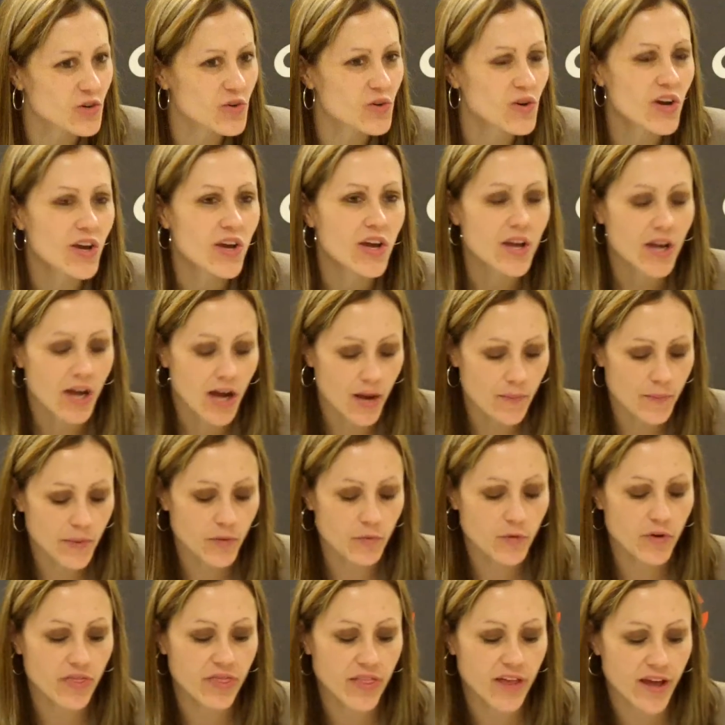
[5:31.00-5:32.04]
So, I
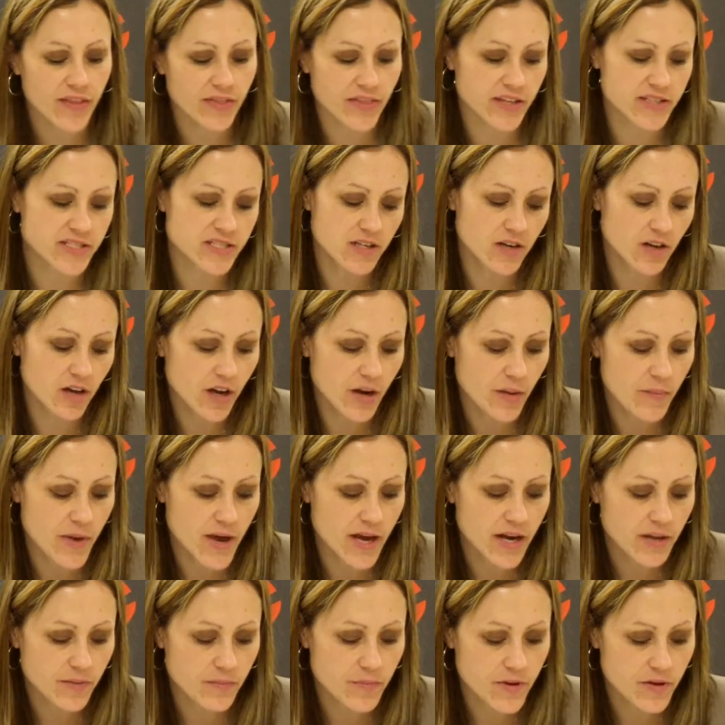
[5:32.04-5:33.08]
mean, with that, it's an
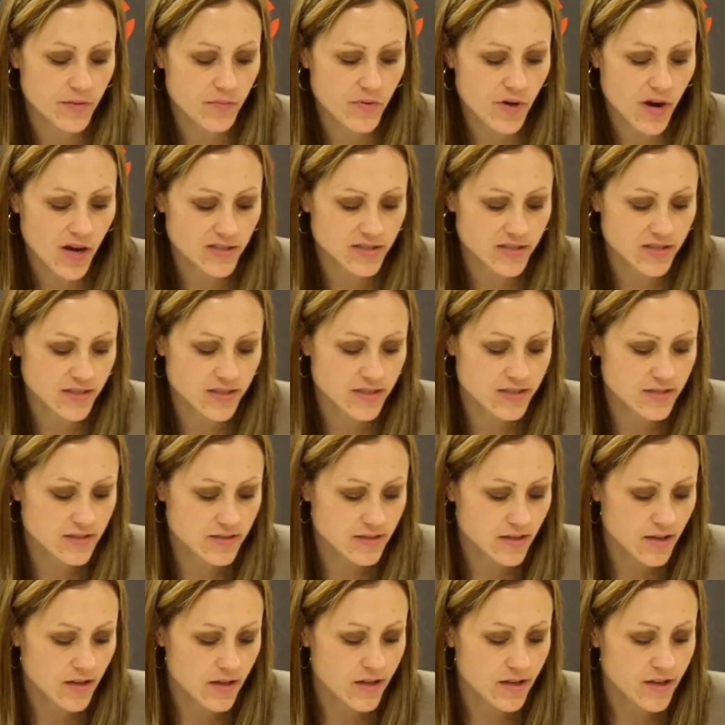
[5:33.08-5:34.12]
automatic bid process.
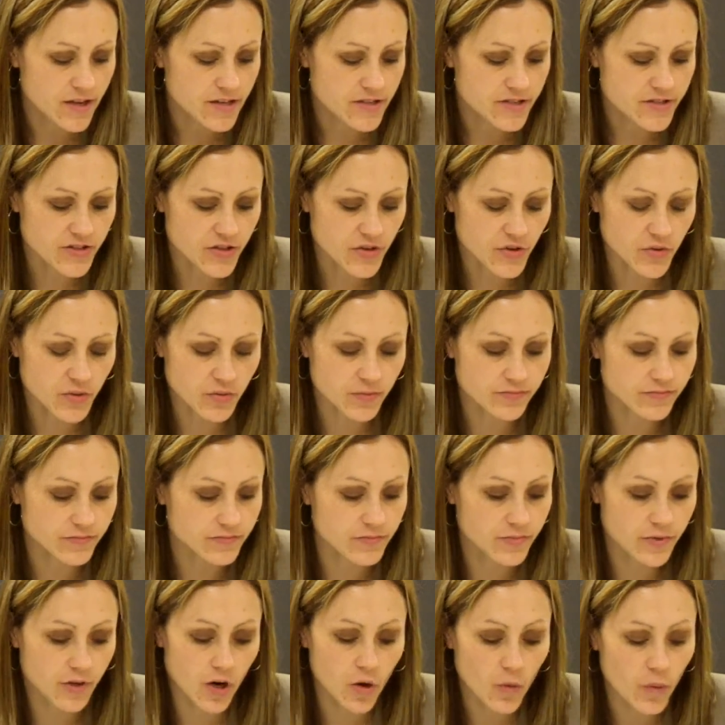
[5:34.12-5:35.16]
So
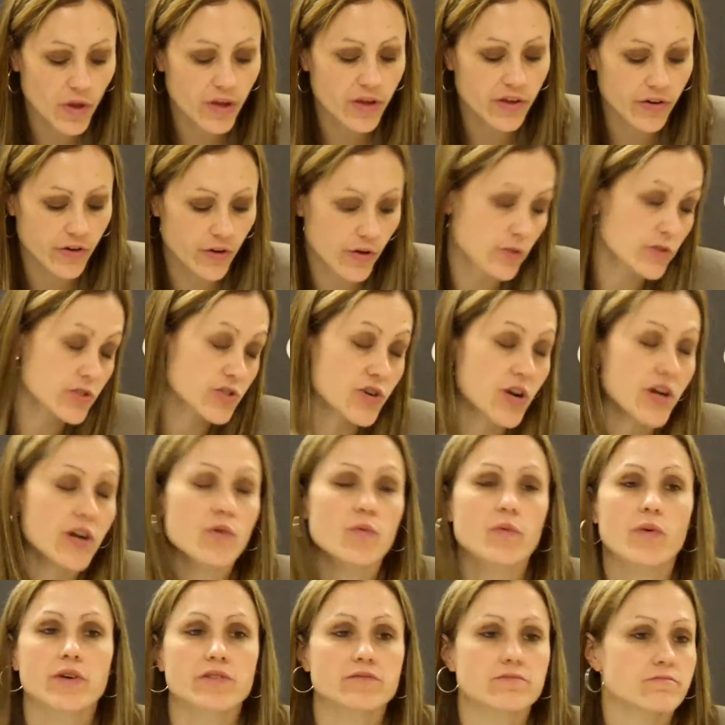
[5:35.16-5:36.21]
all we can do is try
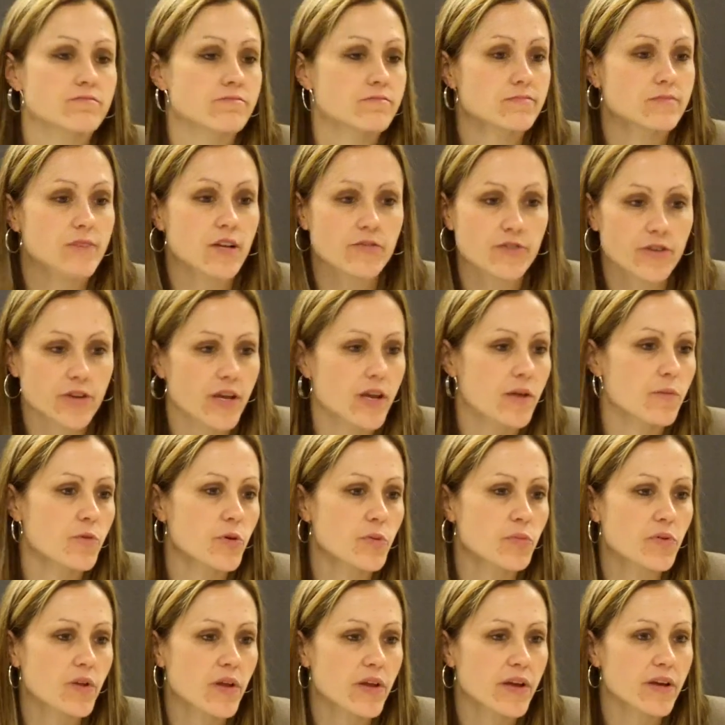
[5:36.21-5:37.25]
to win every game
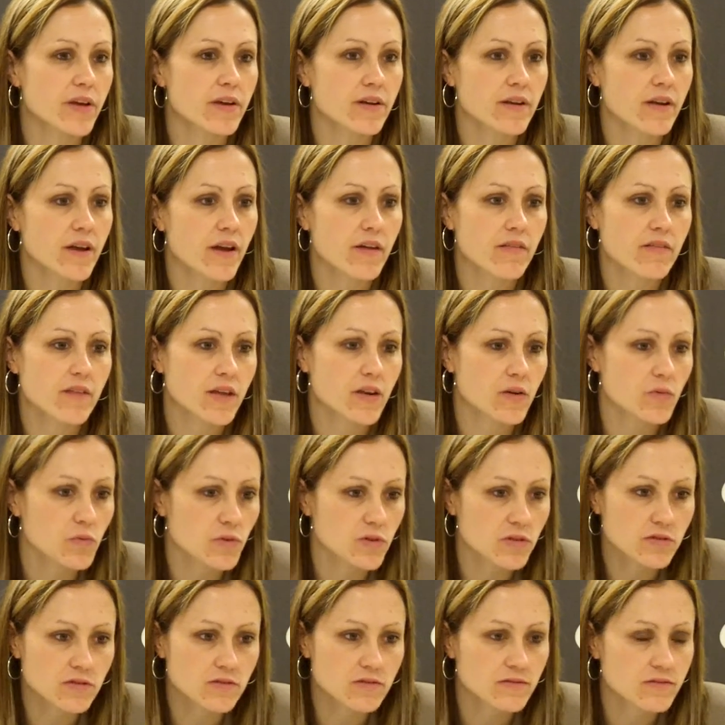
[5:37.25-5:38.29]
we play in, and then
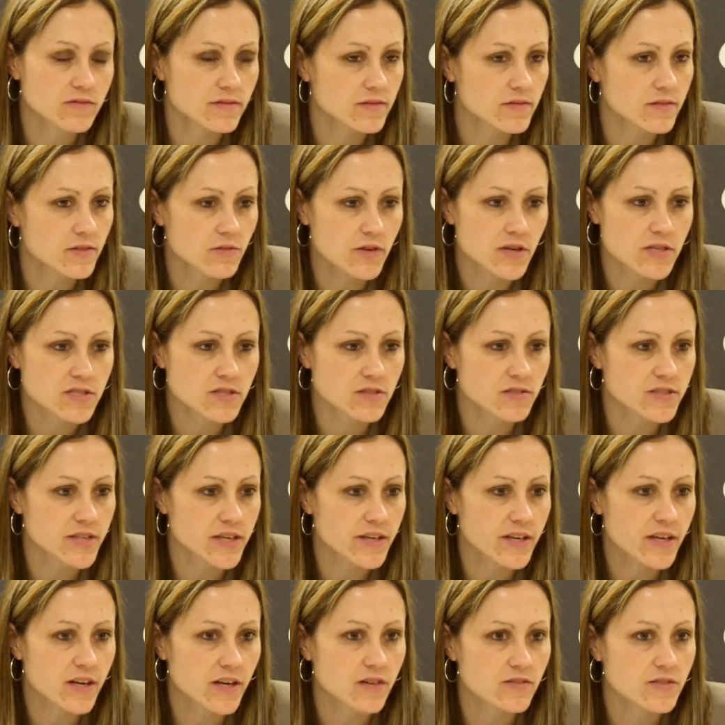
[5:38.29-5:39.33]
we'll the rest will
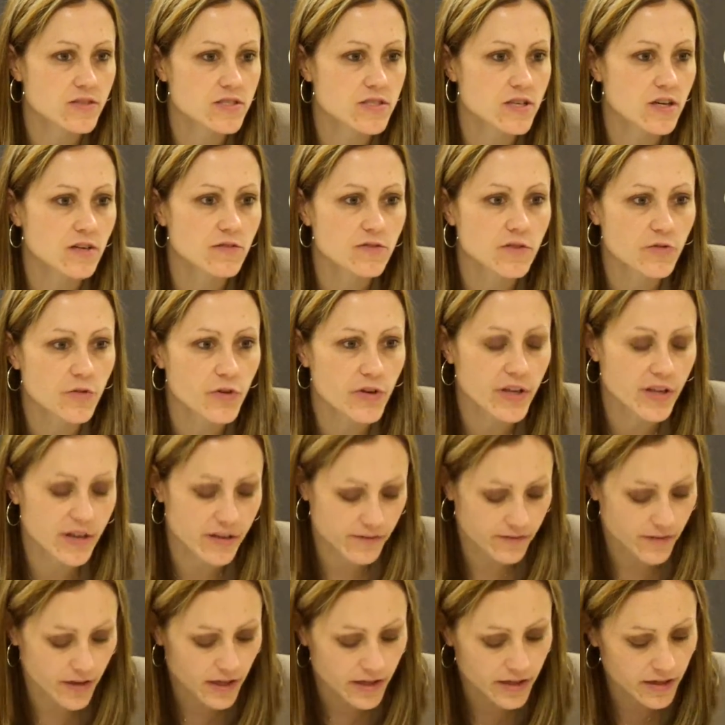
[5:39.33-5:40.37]
take care of itself. If we get
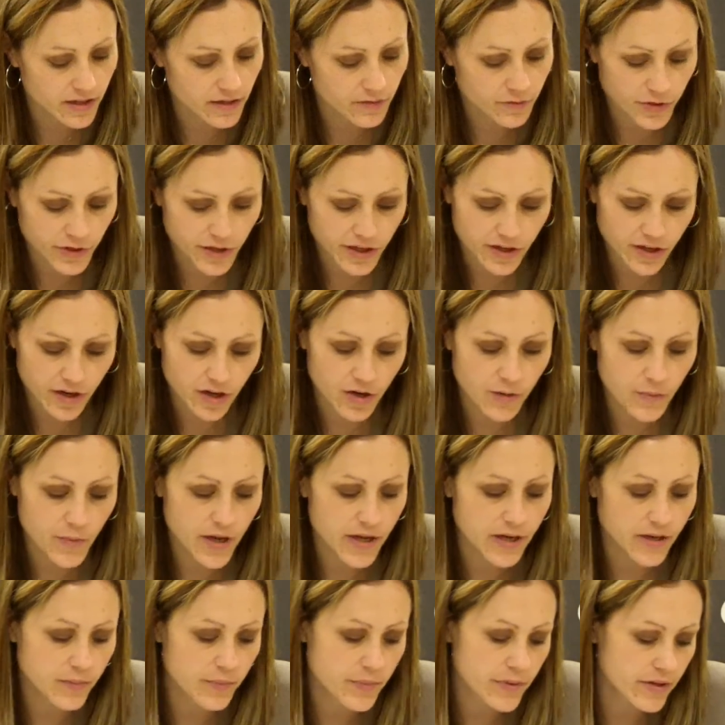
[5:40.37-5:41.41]
invited, if we get an
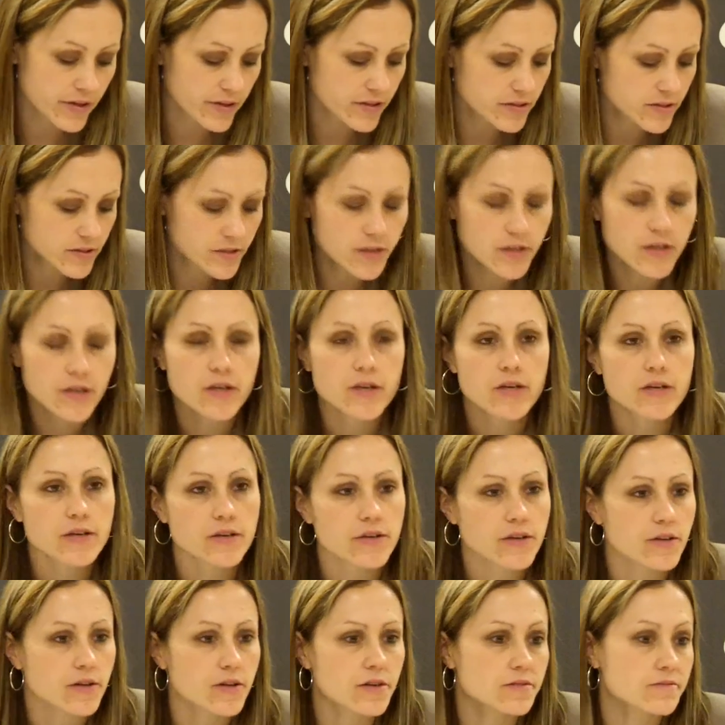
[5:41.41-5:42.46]
automatic bid,
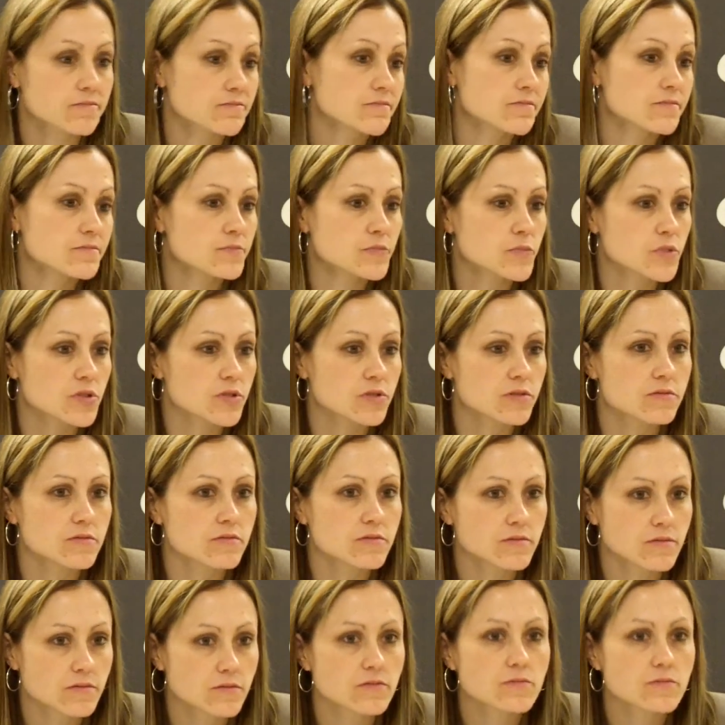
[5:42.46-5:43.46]
you know, we'll...